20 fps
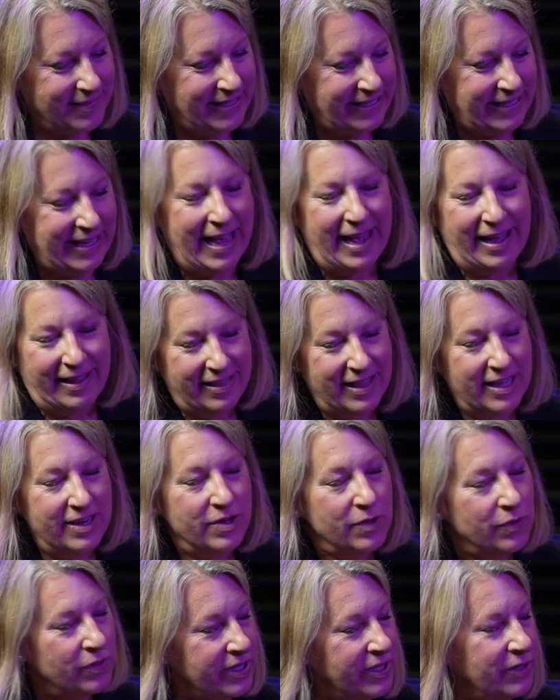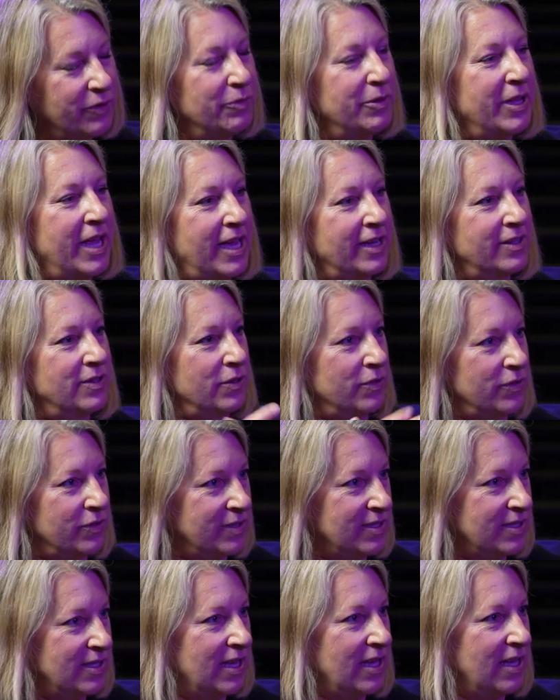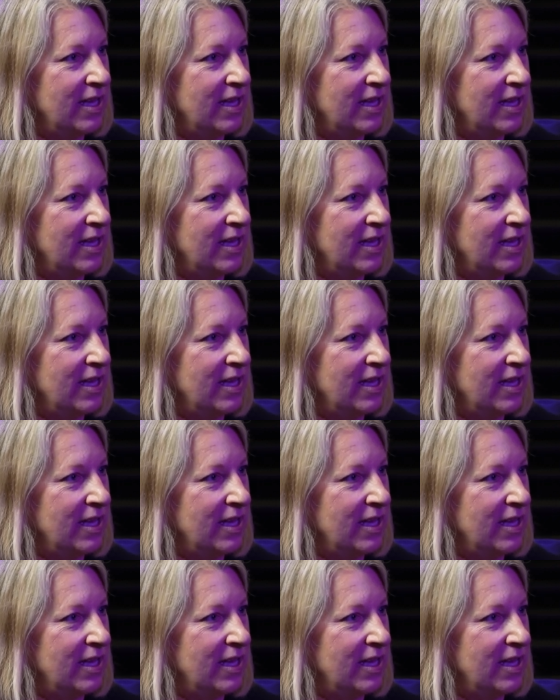the nuclear reactors